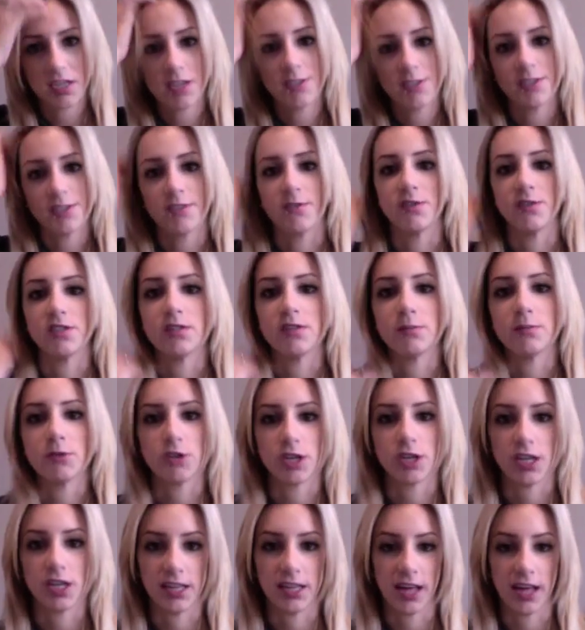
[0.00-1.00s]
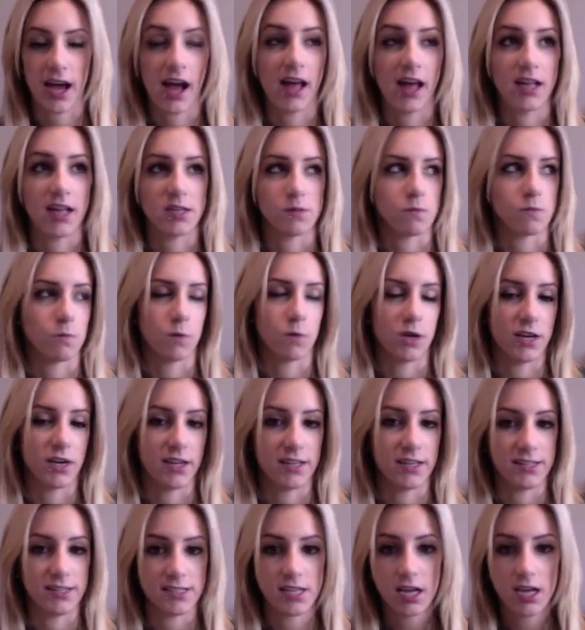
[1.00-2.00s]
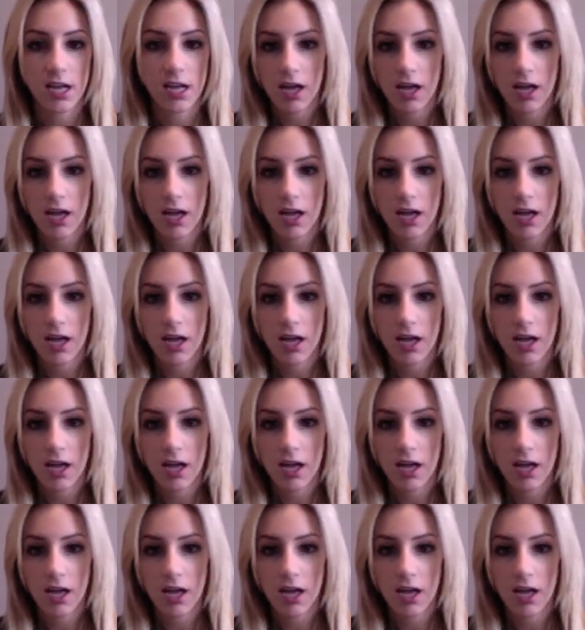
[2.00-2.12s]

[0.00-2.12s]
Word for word: So if you see me drinking that, that's what it is.